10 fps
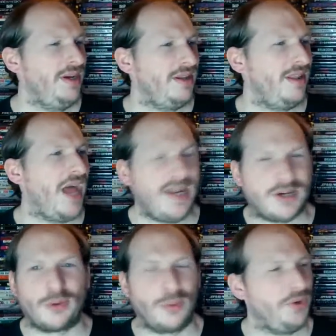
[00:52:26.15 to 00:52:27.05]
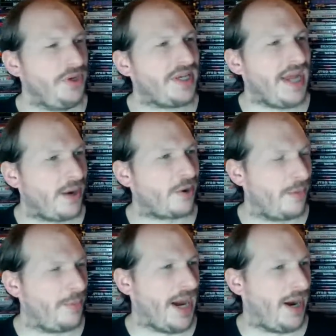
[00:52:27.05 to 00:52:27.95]
like or really care
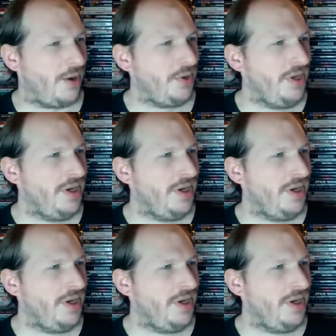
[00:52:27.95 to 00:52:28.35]
about,